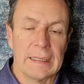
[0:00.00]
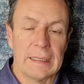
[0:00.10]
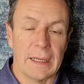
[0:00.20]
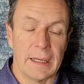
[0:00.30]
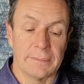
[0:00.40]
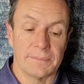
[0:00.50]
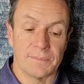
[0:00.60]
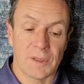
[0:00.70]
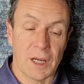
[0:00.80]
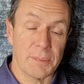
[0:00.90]
a um,
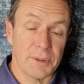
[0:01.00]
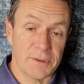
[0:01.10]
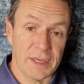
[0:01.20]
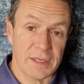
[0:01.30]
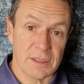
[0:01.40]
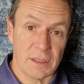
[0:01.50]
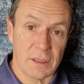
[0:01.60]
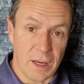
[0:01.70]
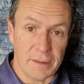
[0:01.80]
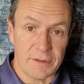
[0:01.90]
couple of things that
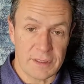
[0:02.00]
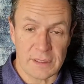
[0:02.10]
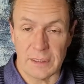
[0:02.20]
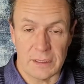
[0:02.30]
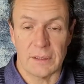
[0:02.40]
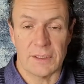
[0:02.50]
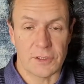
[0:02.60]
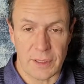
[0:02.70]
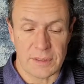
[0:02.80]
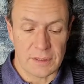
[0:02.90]
are obviously
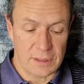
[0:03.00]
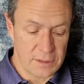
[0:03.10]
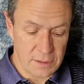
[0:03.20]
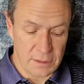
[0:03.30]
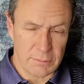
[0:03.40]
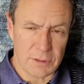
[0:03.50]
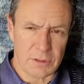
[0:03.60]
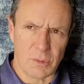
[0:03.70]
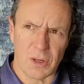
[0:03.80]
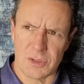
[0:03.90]
interesting is that mr
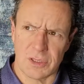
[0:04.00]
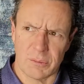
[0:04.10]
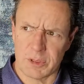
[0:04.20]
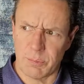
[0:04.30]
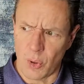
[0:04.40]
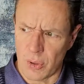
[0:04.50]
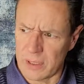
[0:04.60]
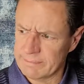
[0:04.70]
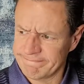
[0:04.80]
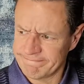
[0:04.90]
washington was born